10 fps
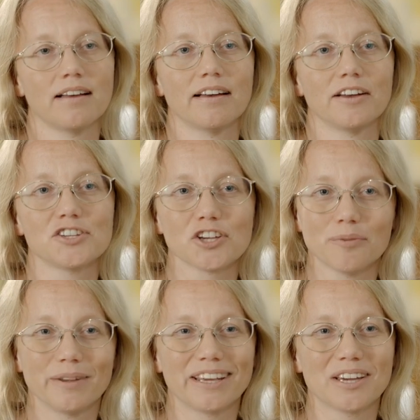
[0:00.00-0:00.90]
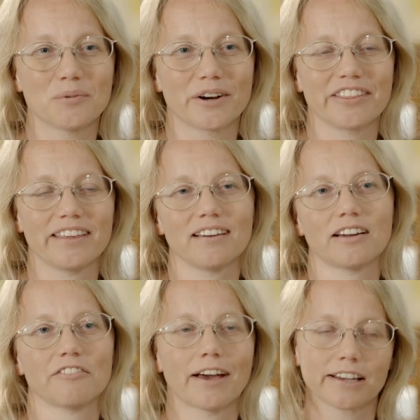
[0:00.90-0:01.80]
uh, Germany, where the
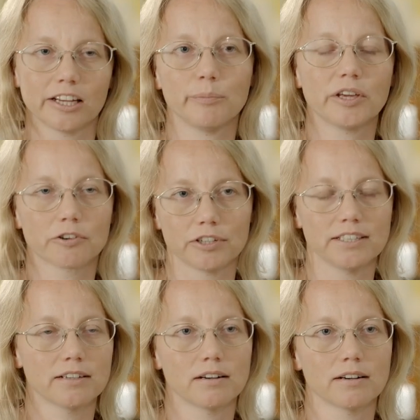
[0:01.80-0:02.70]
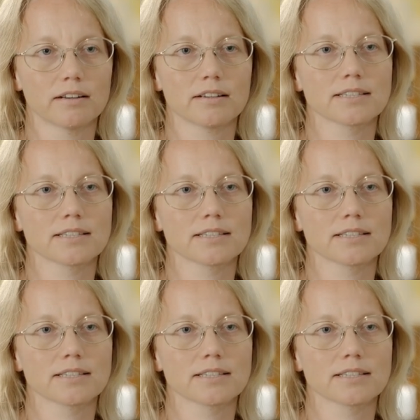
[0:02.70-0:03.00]
kind of academic critical